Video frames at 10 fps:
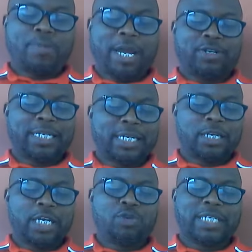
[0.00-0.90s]
by
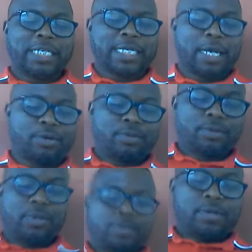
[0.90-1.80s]
USSR
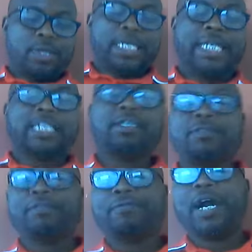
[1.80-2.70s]
in
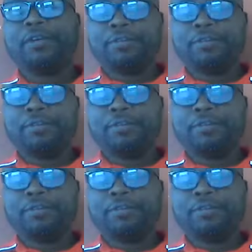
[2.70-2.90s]
1955.